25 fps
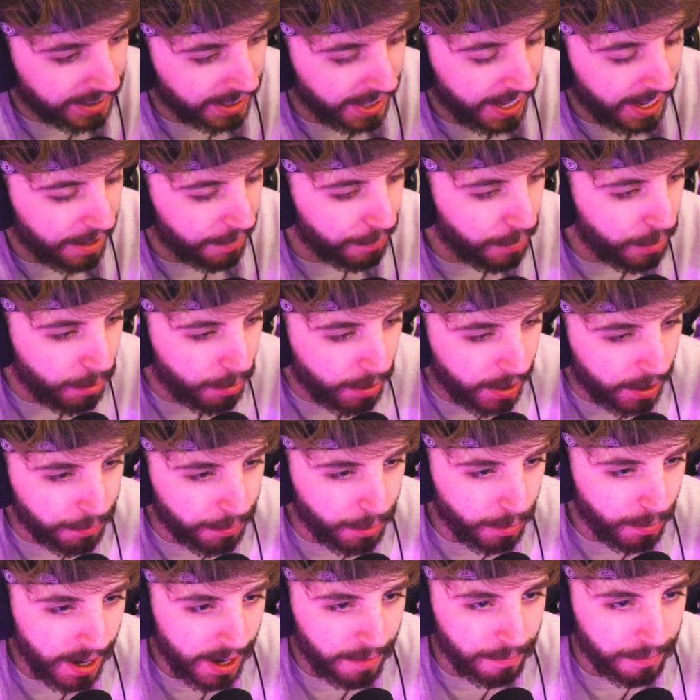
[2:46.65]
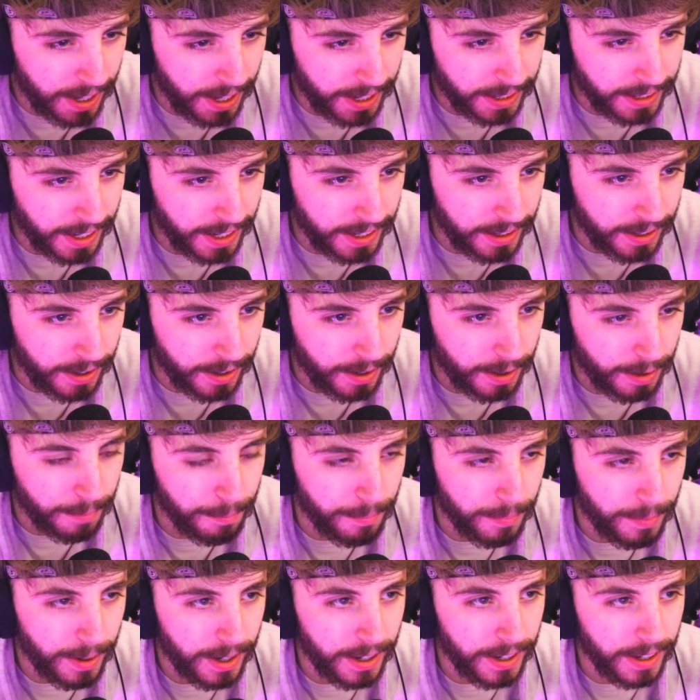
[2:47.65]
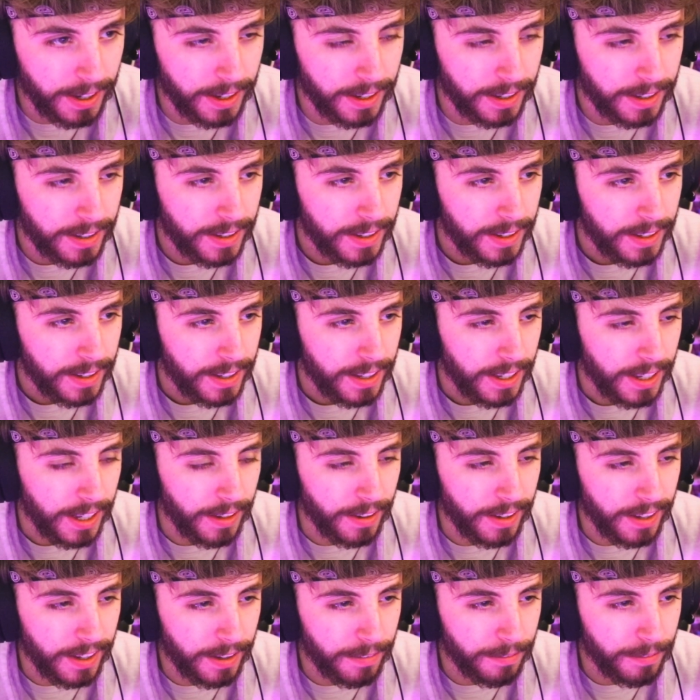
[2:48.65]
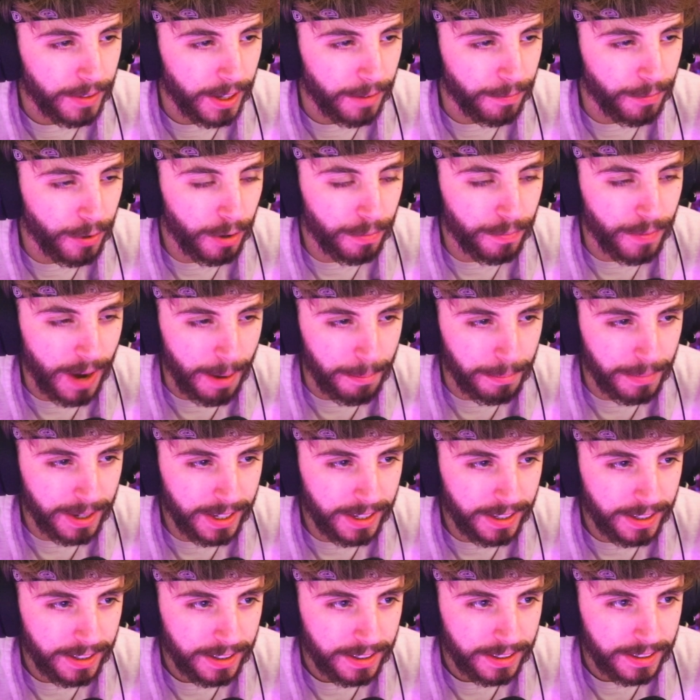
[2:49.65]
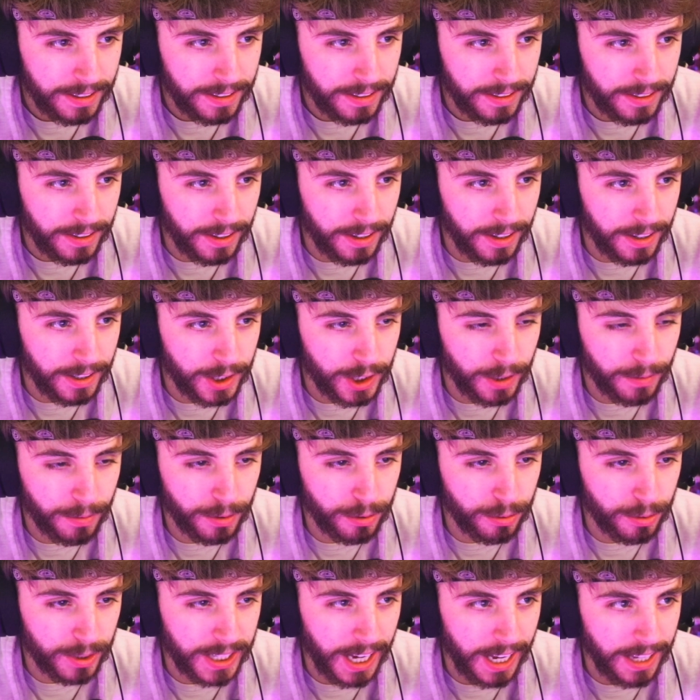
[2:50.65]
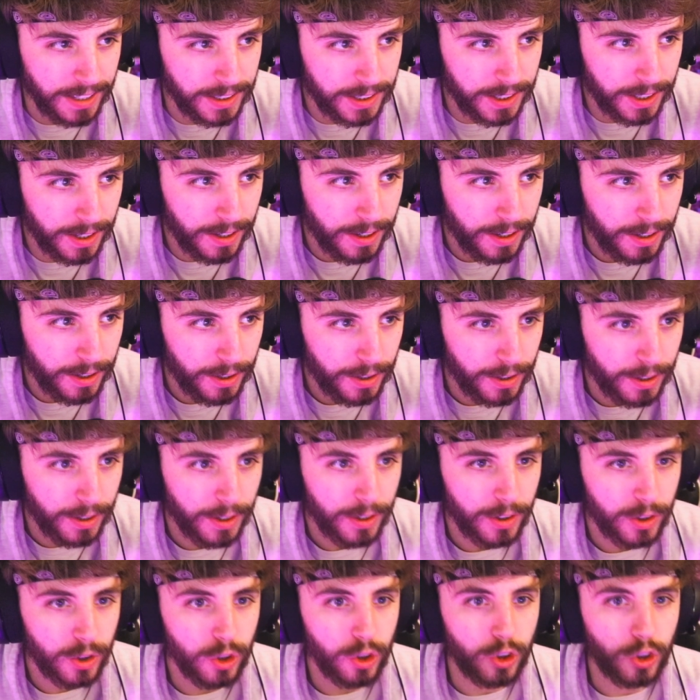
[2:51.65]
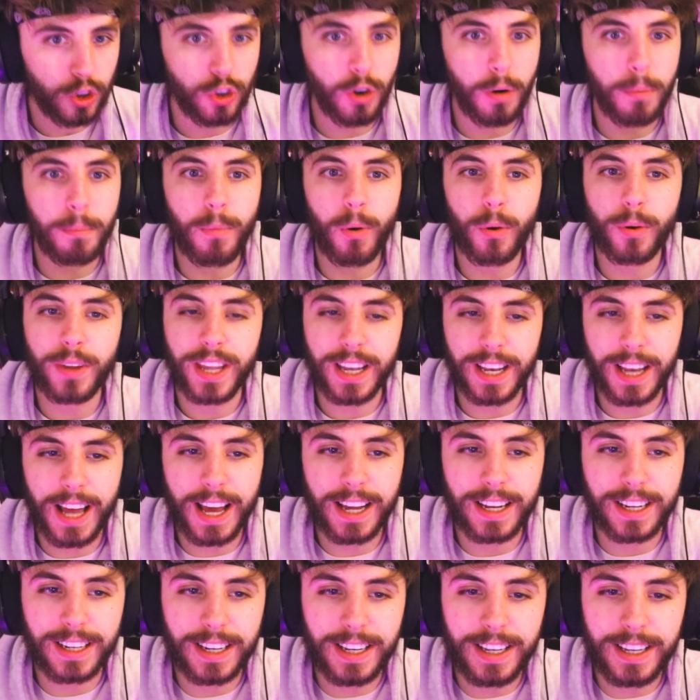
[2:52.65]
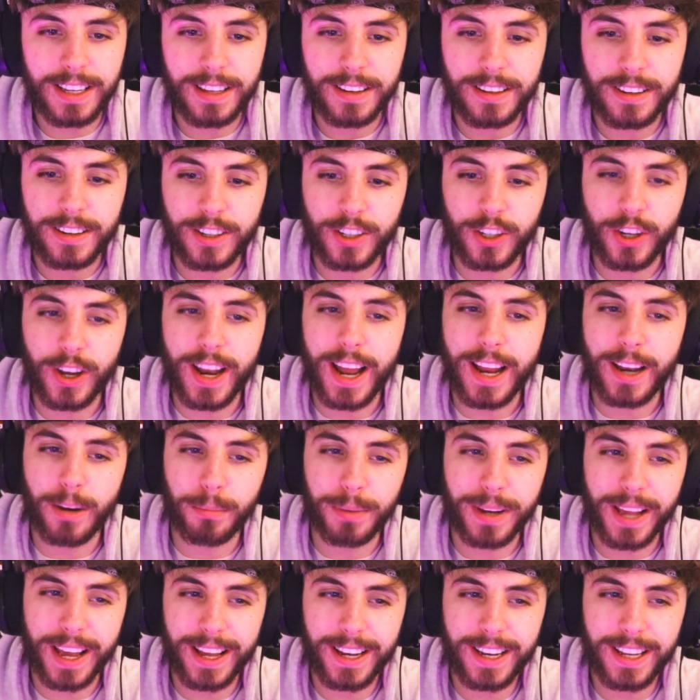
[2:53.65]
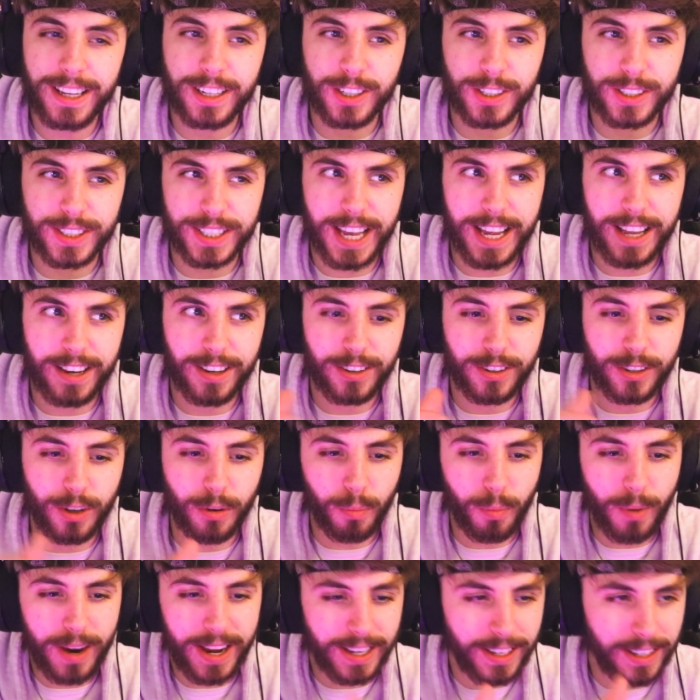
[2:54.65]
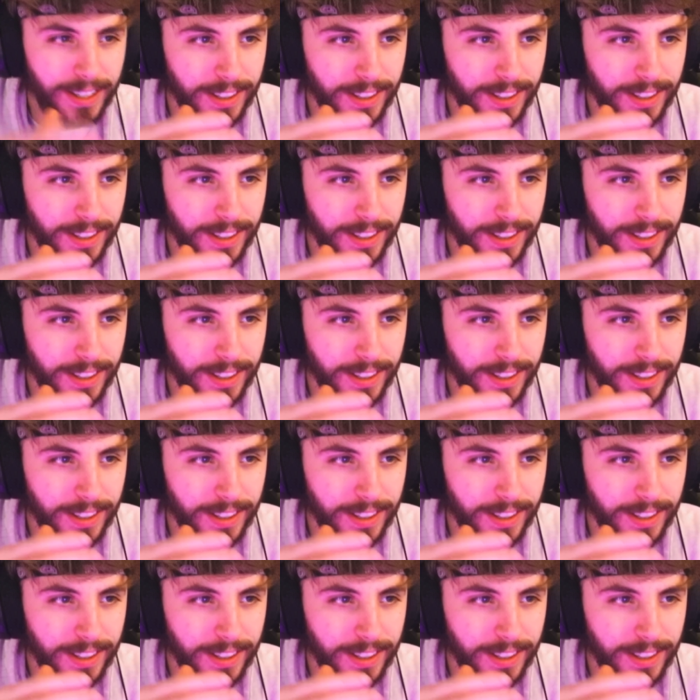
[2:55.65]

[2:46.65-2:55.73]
So, like, if you have like a if your family suffers with cancer, you're more than likely gonna end up getting it because like the way